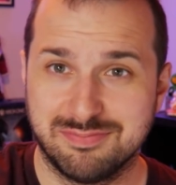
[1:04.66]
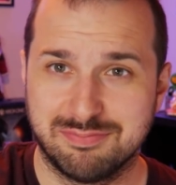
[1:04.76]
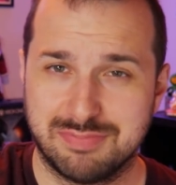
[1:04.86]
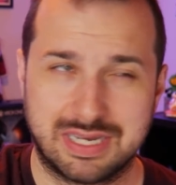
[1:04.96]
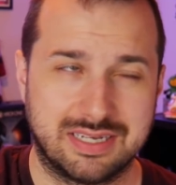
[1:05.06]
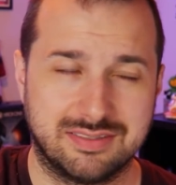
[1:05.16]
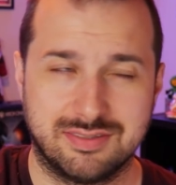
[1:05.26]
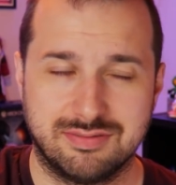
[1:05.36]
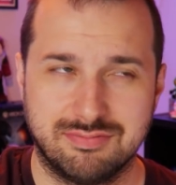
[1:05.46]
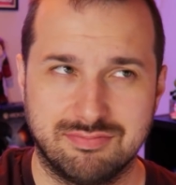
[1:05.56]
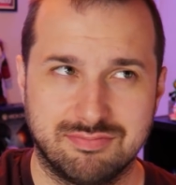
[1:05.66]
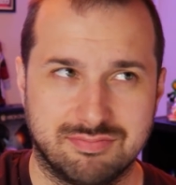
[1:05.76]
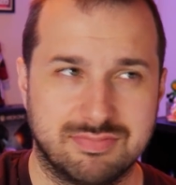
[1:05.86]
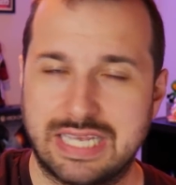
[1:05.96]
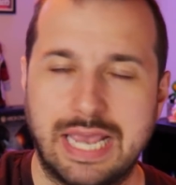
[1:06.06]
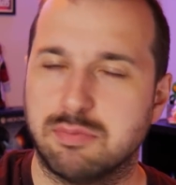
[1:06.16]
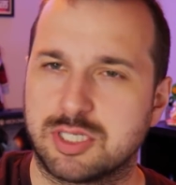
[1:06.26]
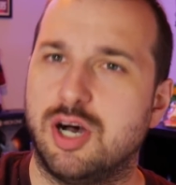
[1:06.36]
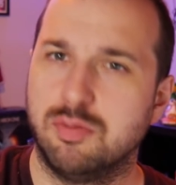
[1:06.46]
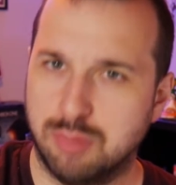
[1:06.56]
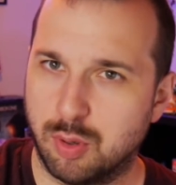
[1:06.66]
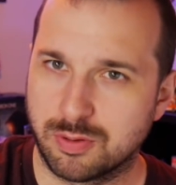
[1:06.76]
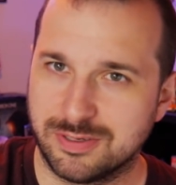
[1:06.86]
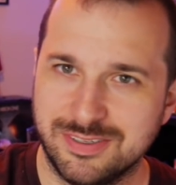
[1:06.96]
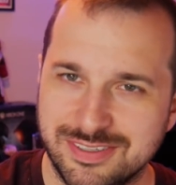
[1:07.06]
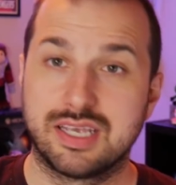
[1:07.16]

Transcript: because the game is called Portal,